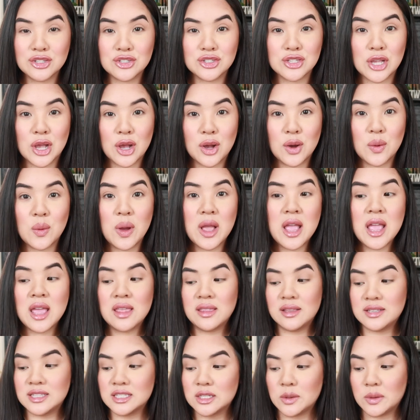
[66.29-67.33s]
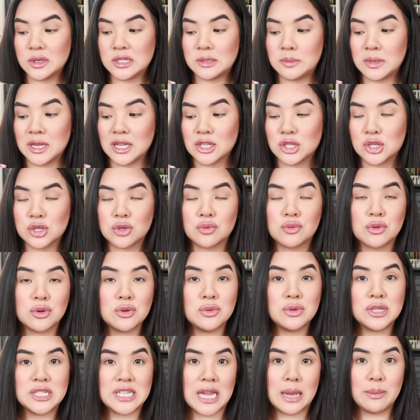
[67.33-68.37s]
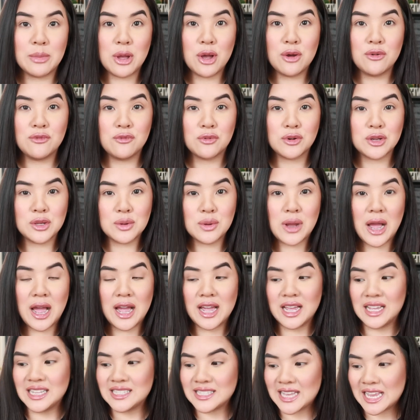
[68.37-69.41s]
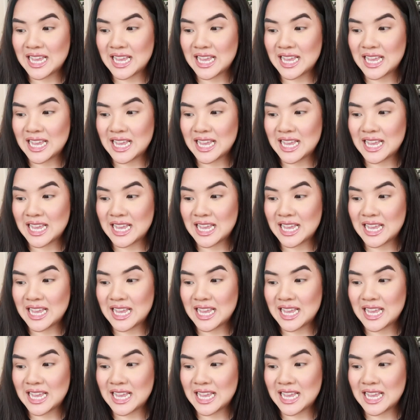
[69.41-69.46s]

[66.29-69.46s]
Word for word: So this is going to be a true demo for you guys.